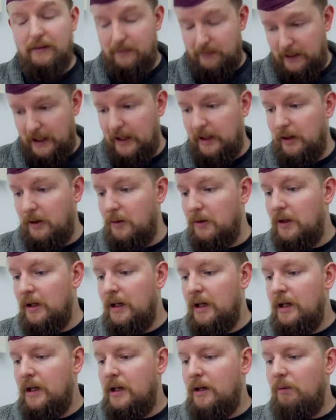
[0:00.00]
Thank you.
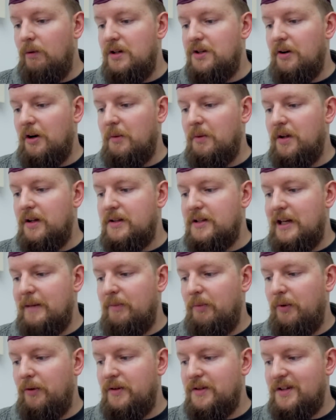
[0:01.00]
We started with
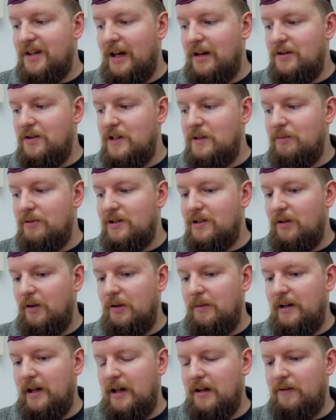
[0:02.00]
Unskippable and sketches, but slowly
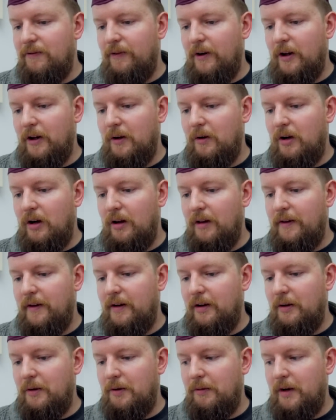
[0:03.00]
began to follow all
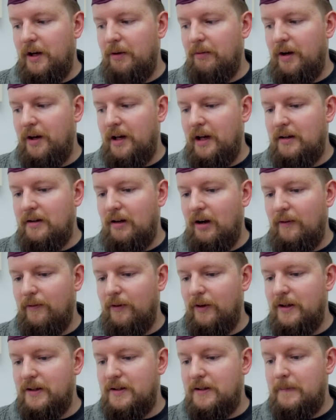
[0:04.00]
that Loading Ready Run had to
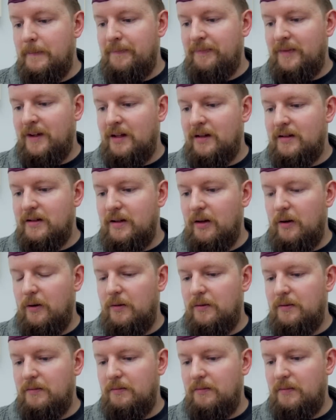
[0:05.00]
offer us. So,
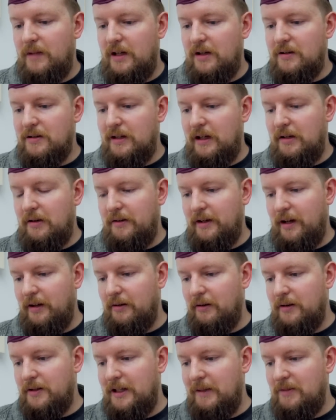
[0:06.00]
many years later, the
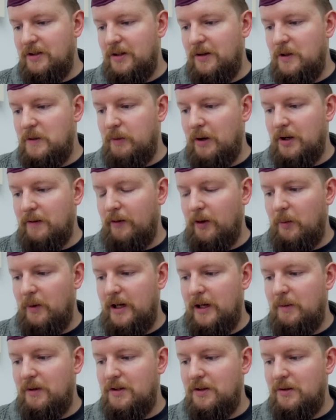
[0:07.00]
LRR team is a huge part of our
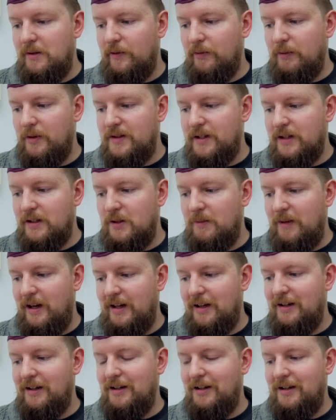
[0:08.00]
week. We tune in for most things you
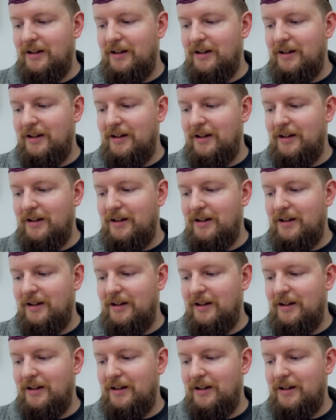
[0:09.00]
make.